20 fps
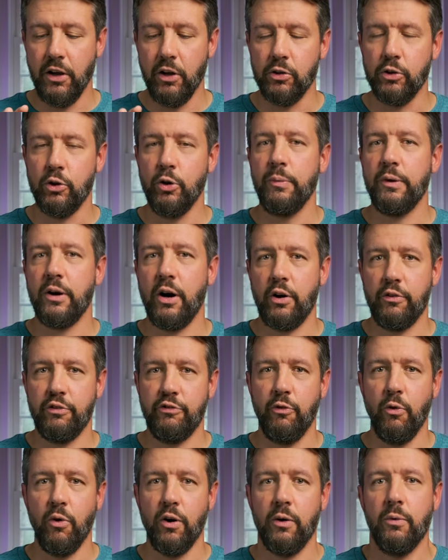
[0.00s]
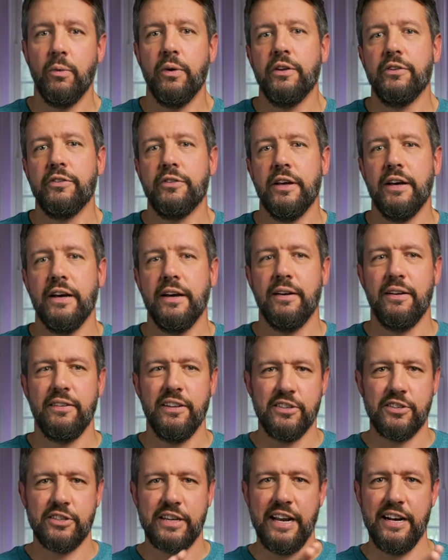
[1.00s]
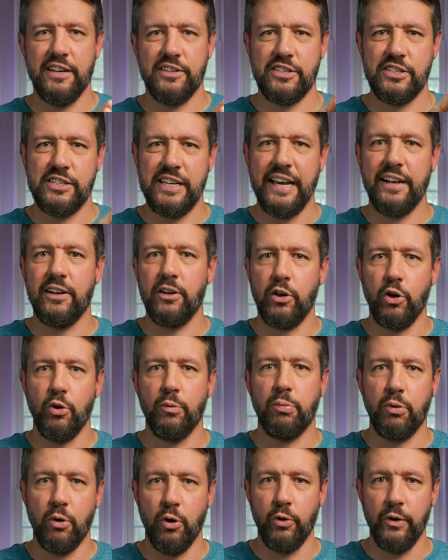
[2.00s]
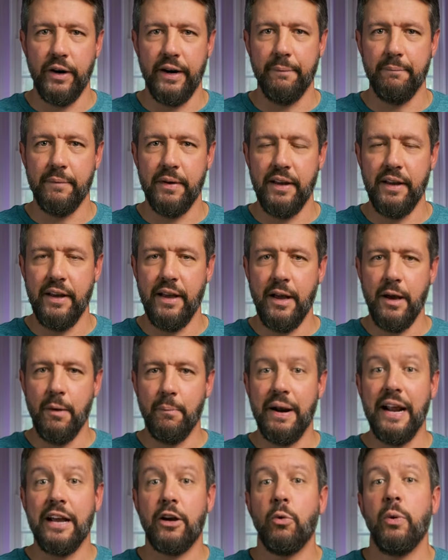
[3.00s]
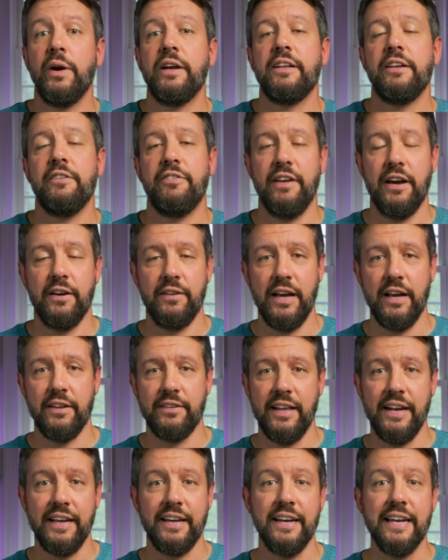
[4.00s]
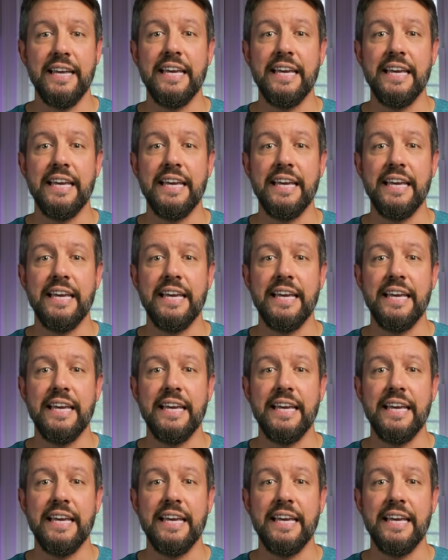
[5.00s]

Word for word: Luminar 4 was uh, this kind of standalone program, but I quickly found out that it could